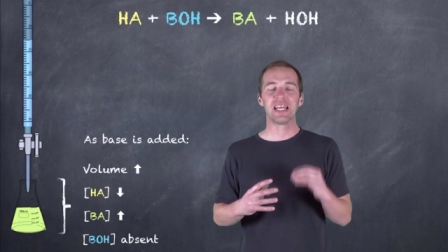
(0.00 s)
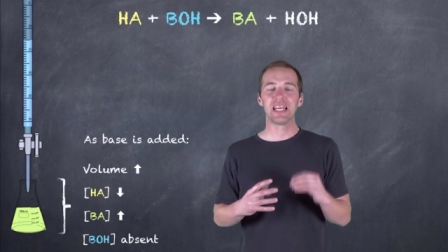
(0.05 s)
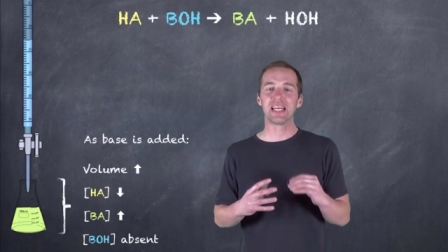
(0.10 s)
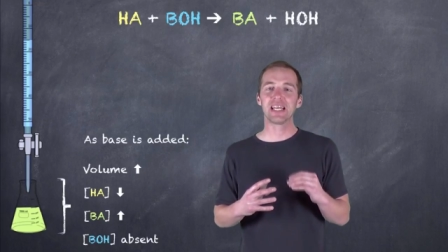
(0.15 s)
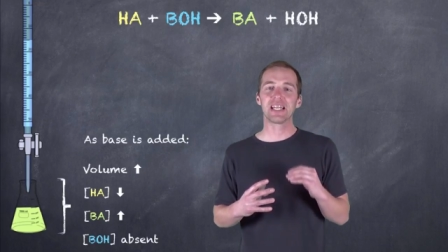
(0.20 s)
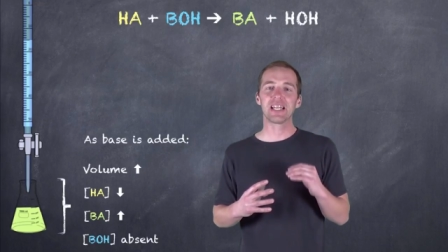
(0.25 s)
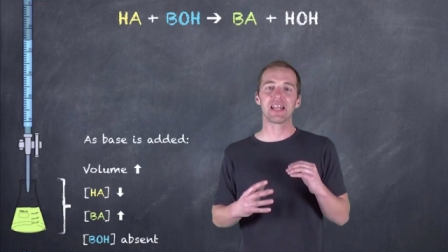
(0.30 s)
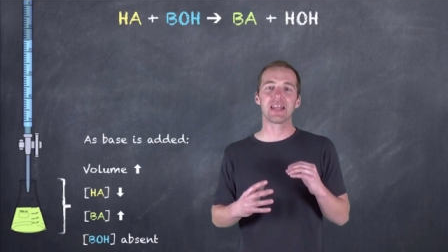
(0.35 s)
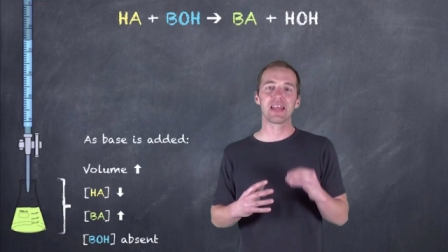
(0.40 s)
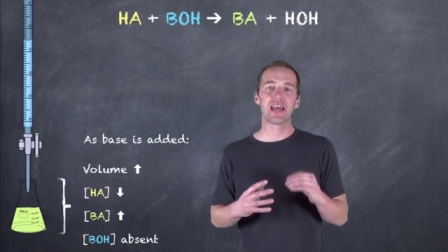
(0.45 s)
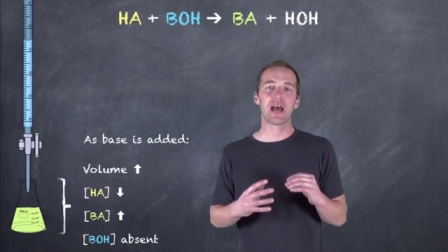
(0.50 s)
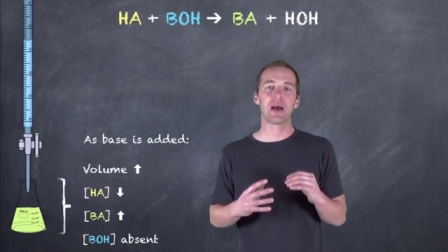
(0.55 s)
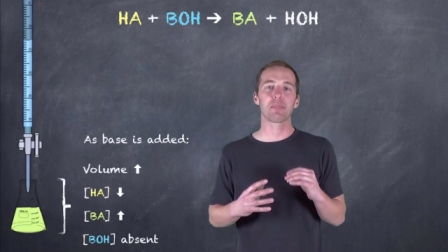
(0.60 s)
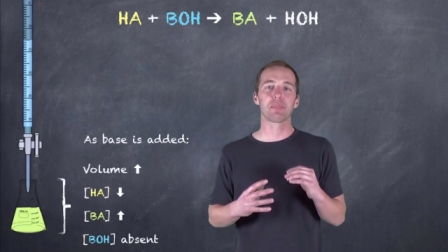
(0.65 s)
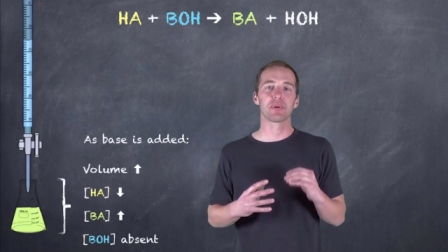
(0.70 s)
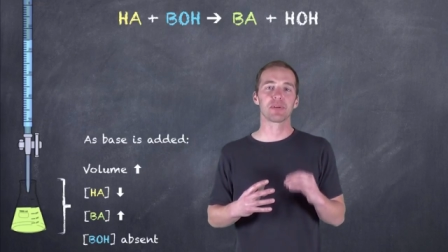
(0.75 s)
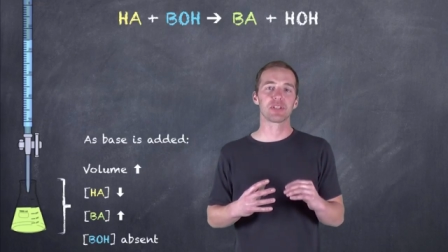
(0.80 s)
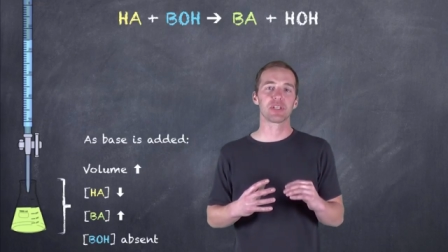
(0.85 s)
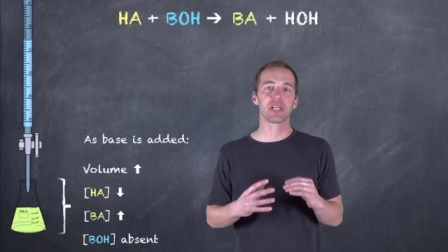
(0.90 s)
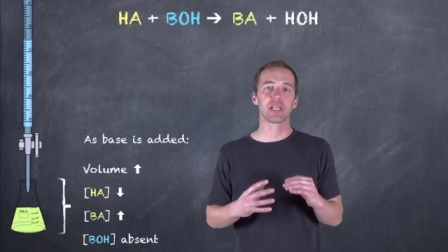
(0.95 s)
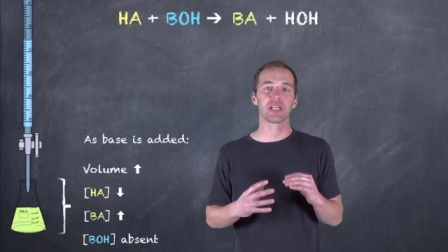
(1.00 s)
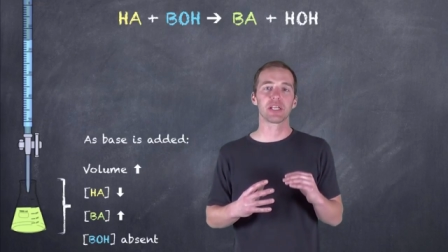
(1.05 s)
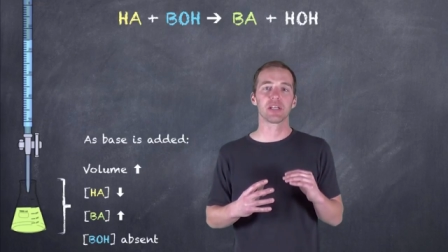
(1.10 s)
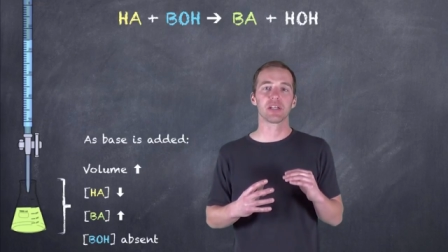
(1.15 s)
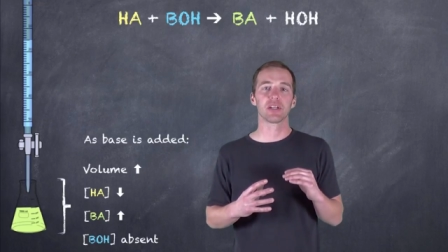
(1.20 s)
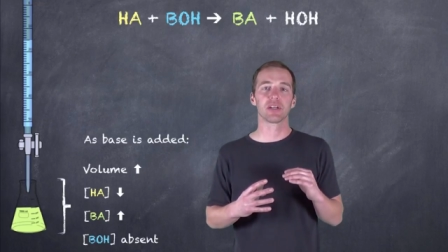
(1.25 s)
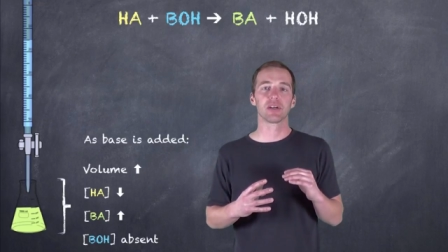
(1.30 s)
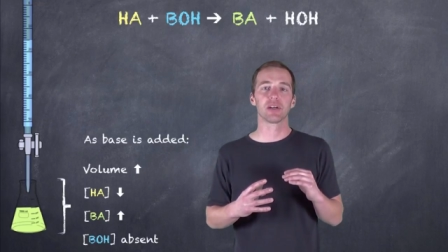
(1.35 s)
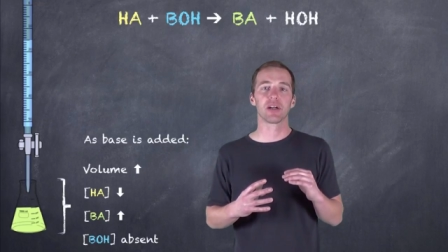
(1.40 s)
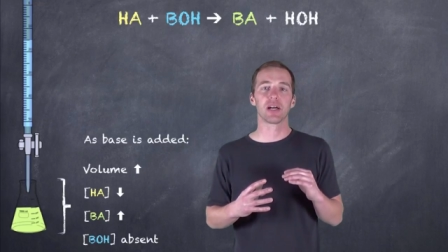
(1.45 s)
in that
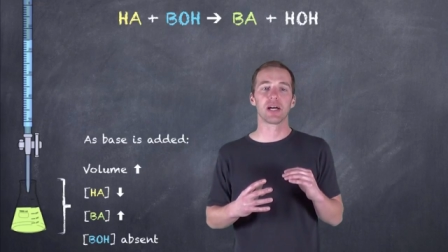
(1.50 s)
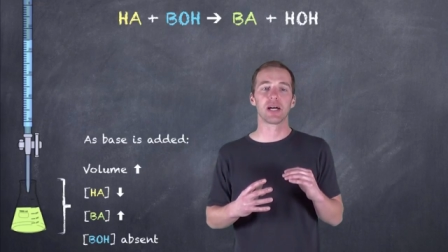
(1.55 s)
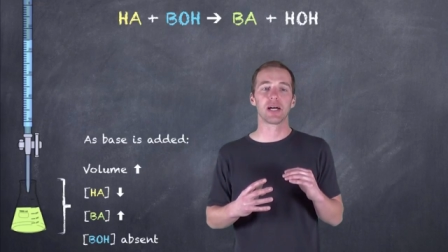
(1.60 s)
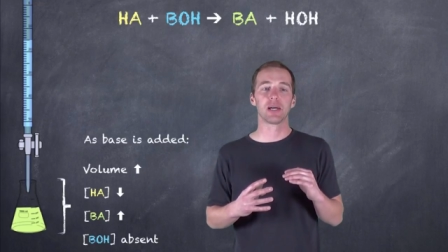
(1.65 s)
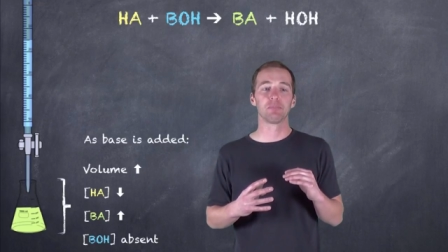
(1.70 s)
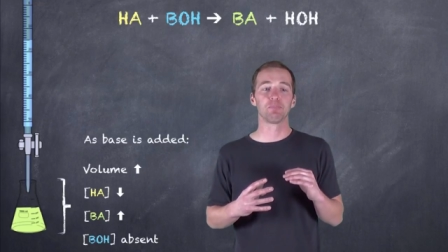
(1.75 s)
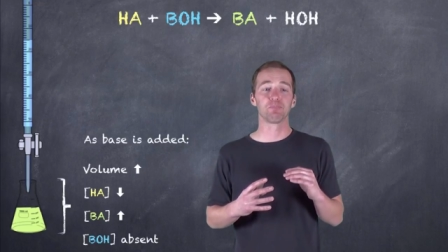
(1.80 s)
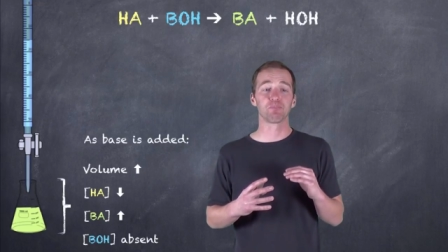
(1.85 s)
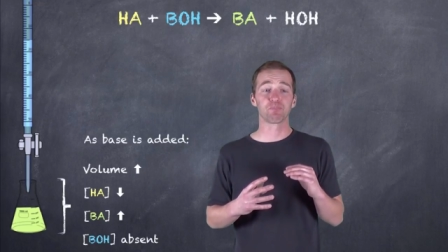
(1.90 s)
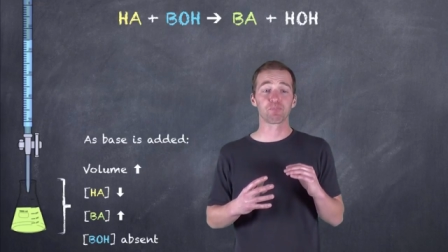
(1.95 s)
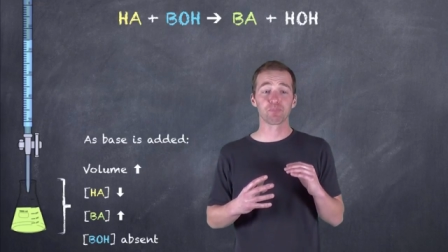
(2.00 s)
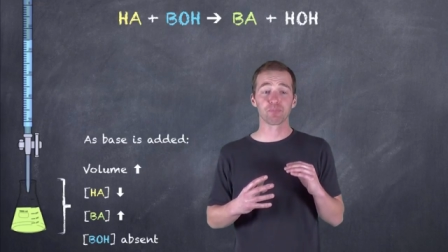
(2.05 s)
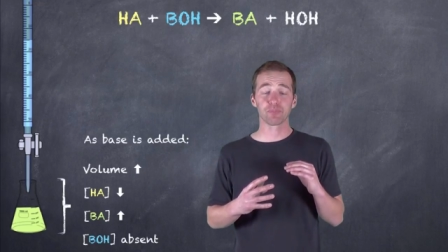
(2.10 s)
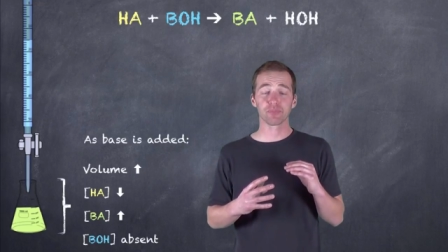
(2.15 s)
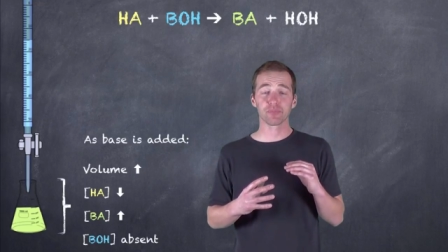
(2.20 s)
particular um,